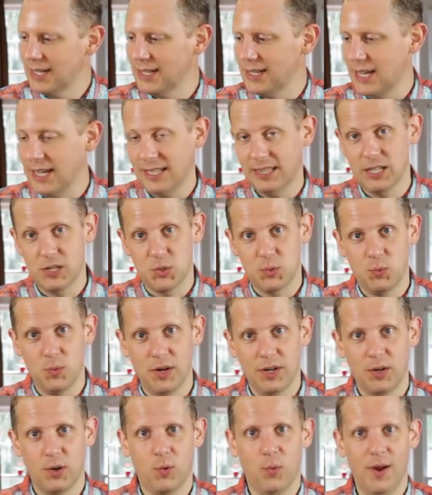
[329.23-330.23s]
Like this
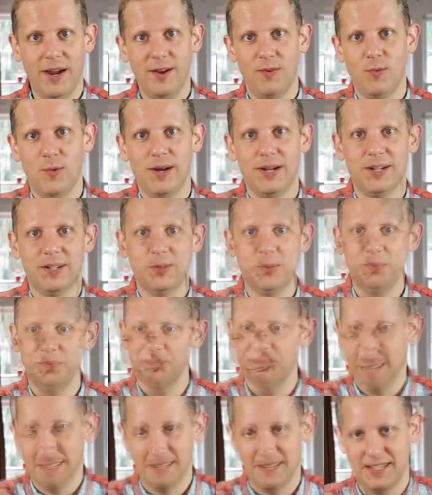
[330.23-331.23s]
one quite well.
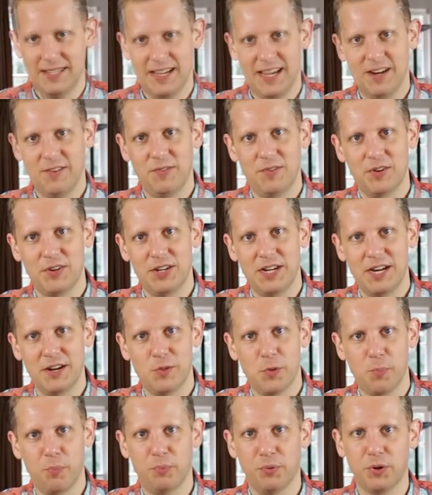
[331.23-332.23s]
As I said, if you're near
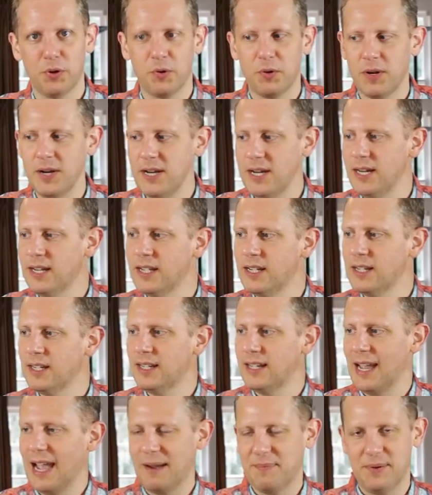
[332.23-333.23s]
the brewery,
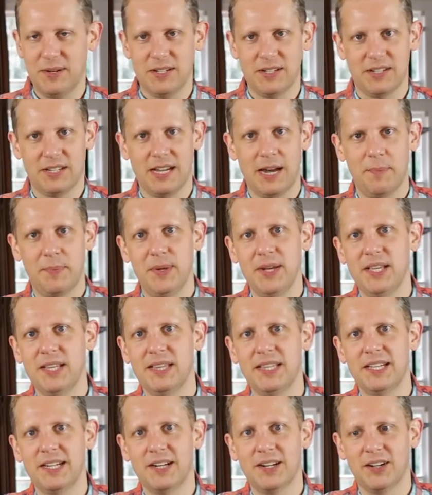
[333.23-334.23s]
happen to stop
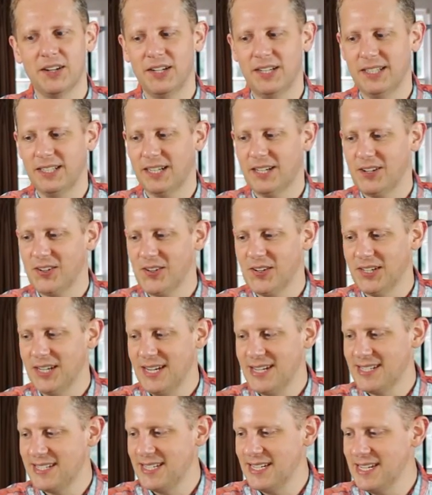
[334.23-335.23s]
in there in the
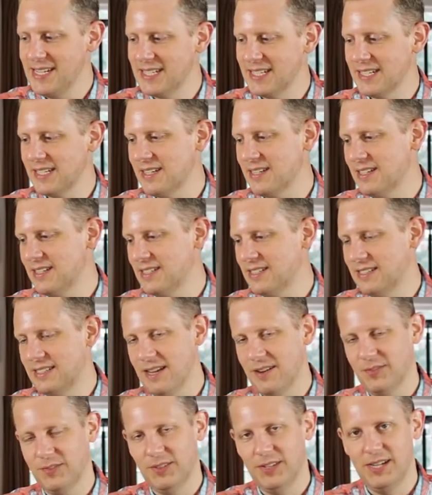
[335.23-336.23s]
holiday season,
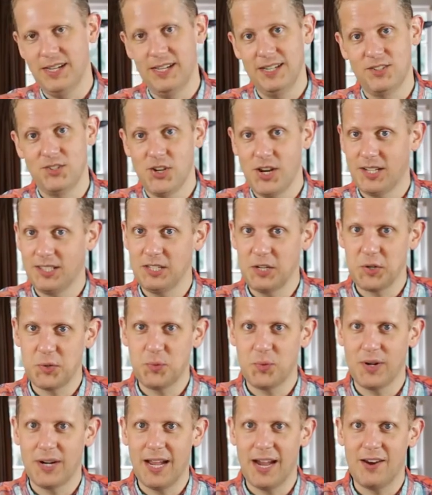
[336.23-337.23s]
definitely check
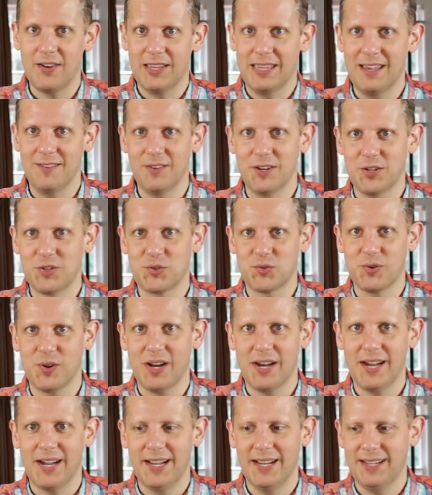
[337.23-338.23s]
this one out, give it a
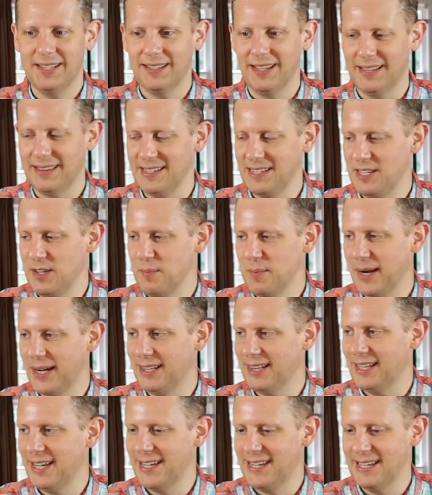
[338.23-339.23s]
try. I think you
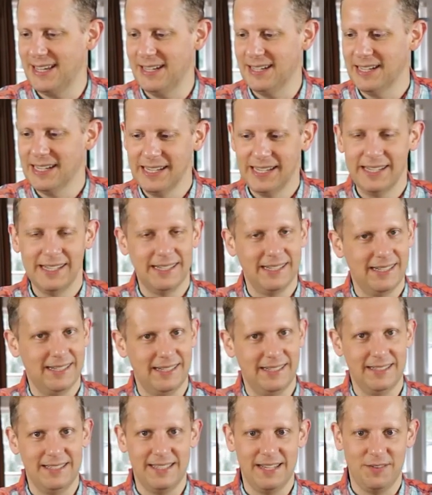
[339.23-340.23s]
might like it.
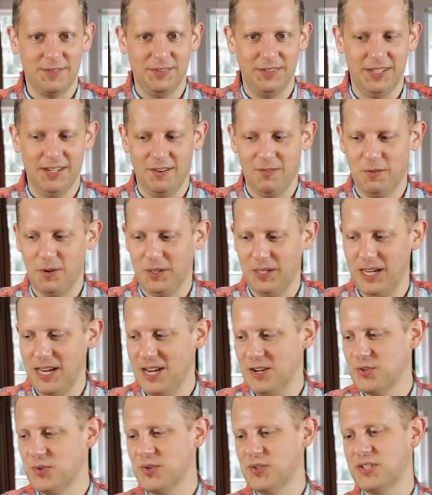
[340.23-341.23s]
Uh, definitely a really
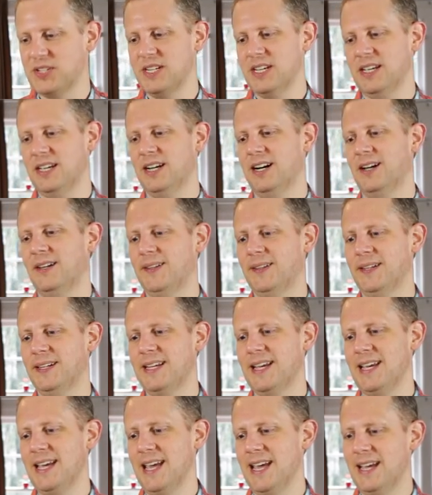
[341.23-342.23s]
interesting
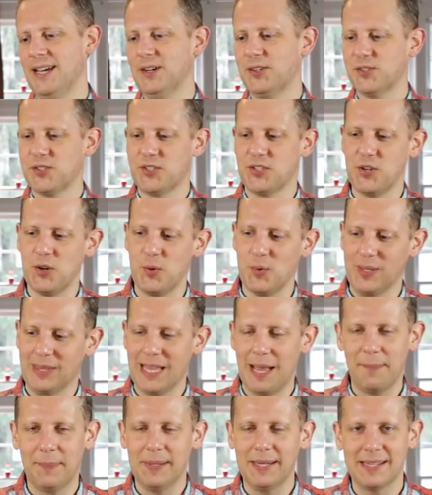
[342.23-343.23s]
holiday ale. So, with
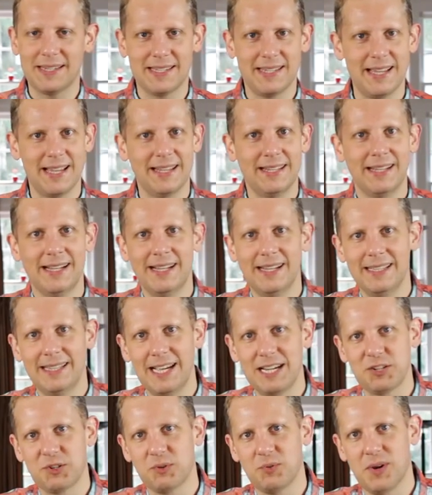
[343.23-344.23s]
that being said,
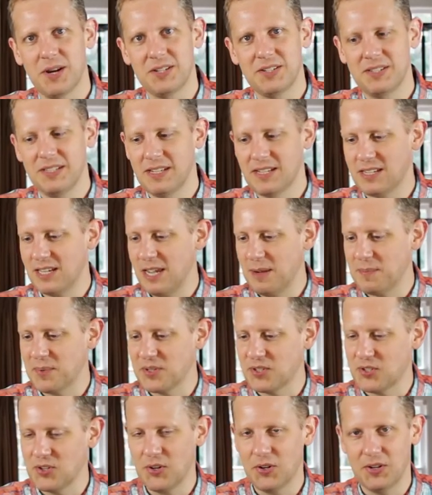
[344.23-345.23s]
thanks for watching this
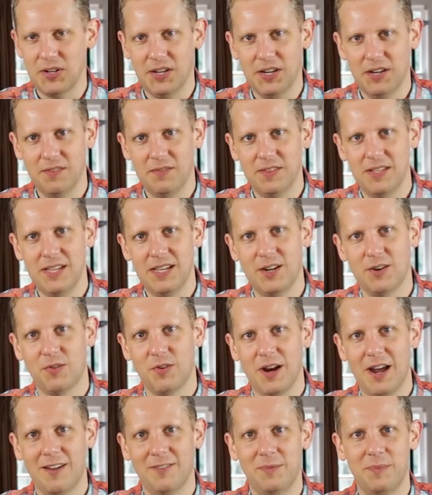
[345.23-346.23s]
episode of the
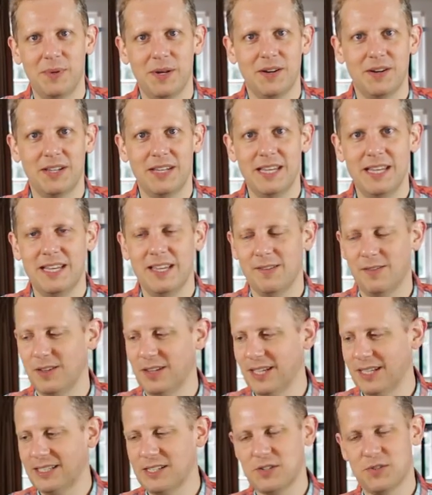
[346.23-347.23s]
Craft Beer Geek. If you
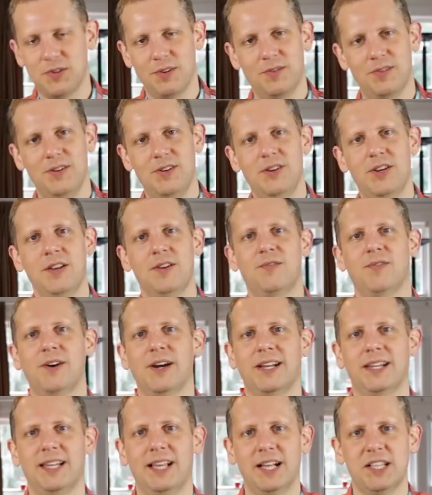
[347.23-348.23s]
like this review, you can
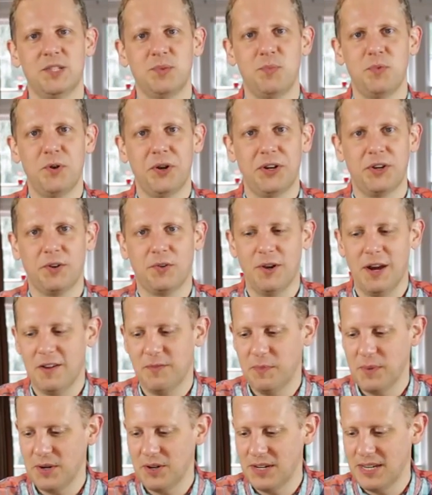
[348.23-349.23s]
find lots more at
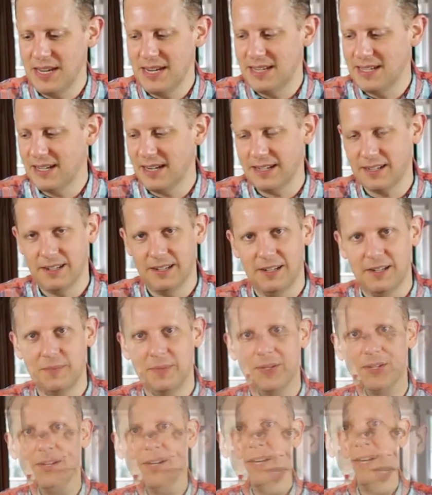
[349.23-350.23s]

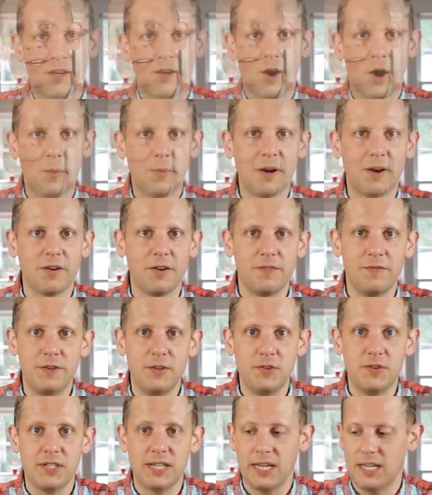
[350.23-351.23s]
craftbeergeek.com. All my
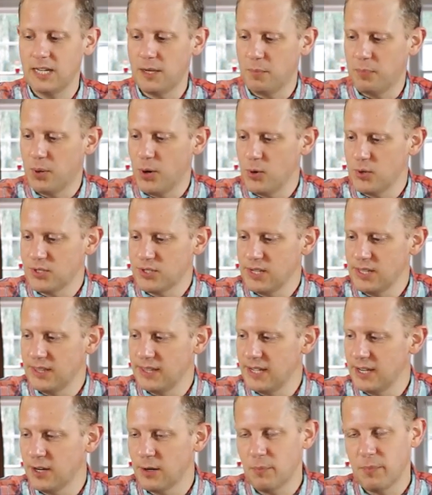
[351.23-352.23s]
reviews end up posted
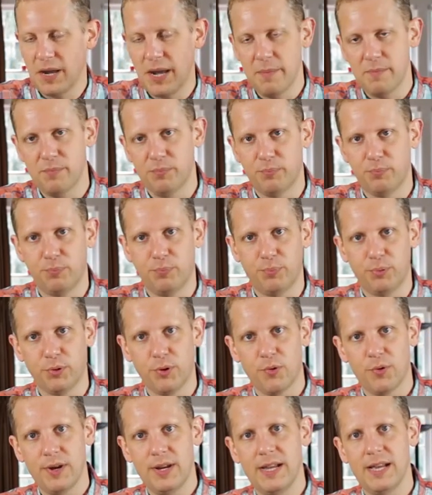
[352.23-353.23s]
there by
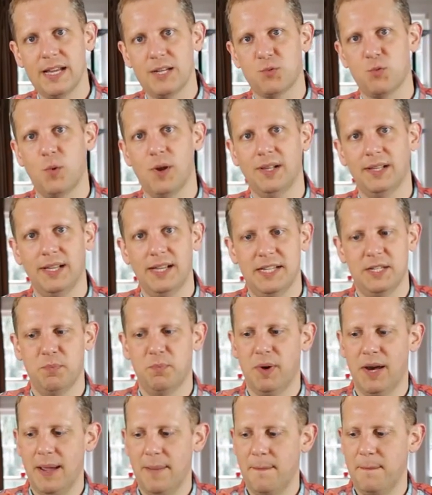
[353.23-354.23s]
brewery as well as
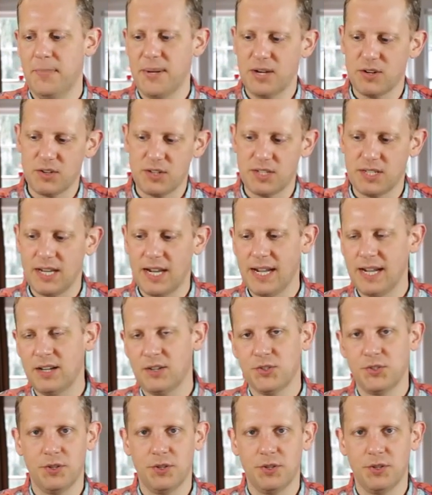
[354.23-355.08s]
by beer style.